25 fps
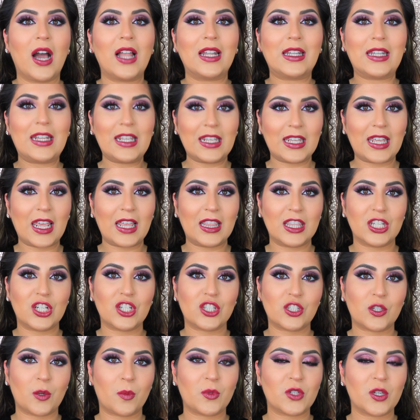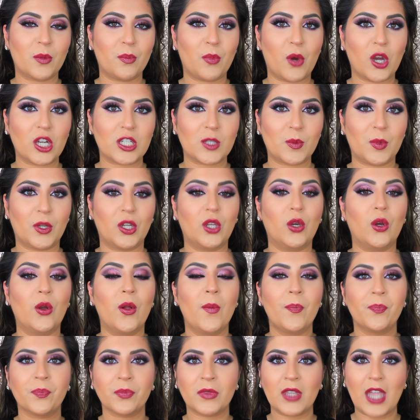I'll link it in the description box
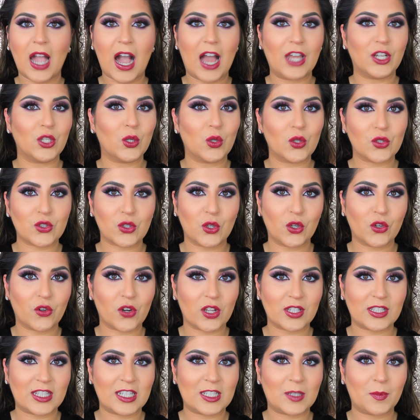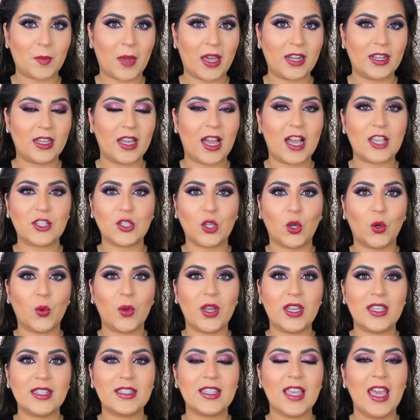below, and also across this banner as
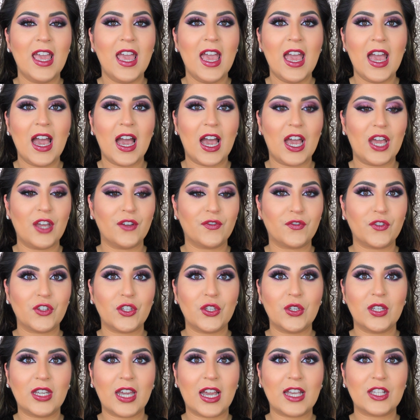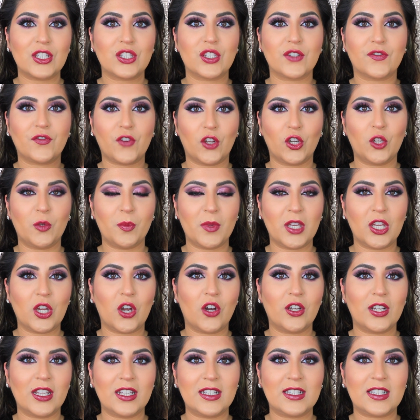always, for you guys to follow me
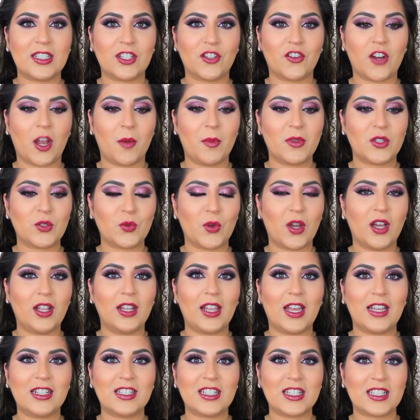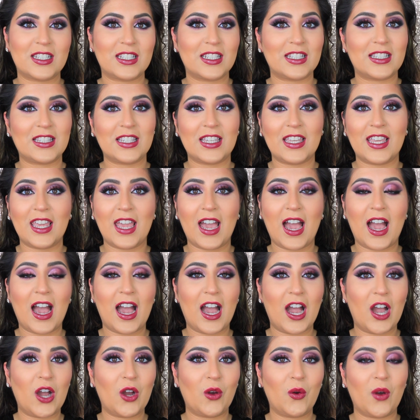on Instagram as well, and just to see
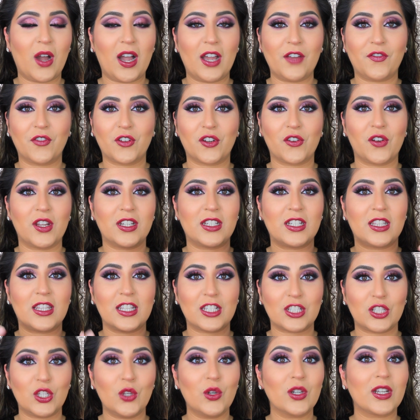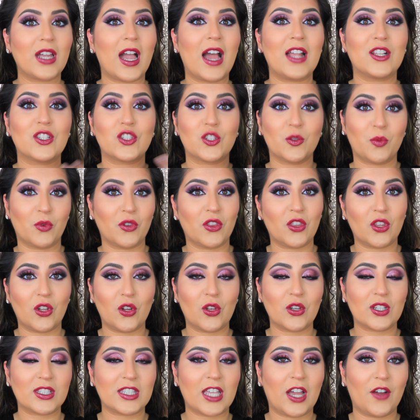how I've created this look and some other
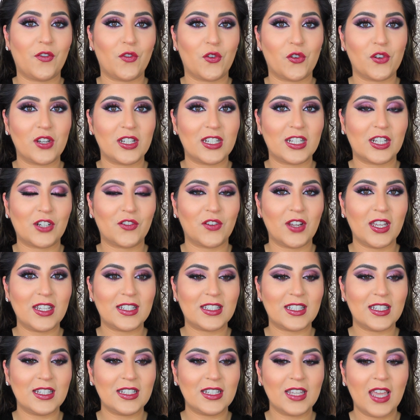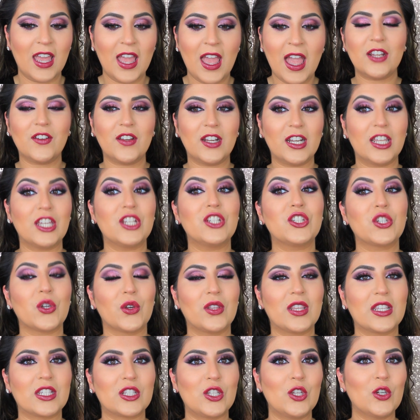looks that I've already created. I really
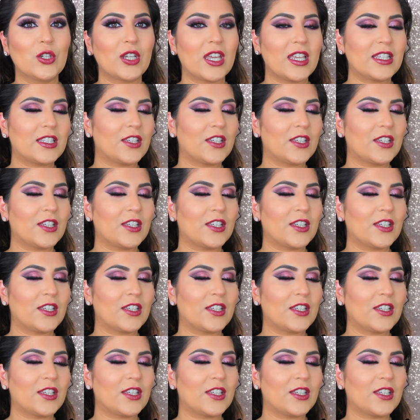enjoyed this look.